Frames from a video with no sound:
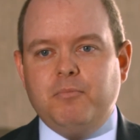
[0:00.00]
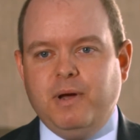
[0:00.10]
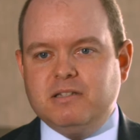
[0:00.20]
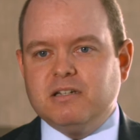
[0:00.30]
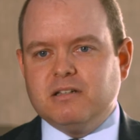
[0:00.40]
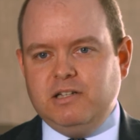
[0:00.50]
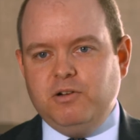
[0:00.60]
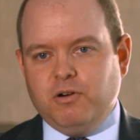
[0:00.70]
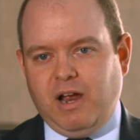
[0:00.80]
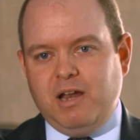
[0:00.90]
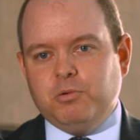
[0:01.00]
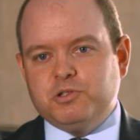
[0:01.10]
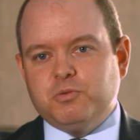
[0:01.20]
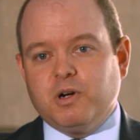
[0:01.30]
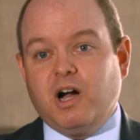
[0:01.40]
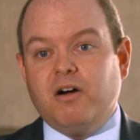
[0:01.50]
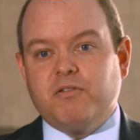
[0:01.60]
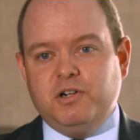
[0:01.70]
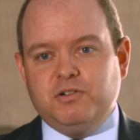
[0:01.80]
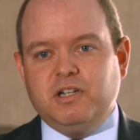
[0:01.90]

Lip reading: Basically, you are able to recover your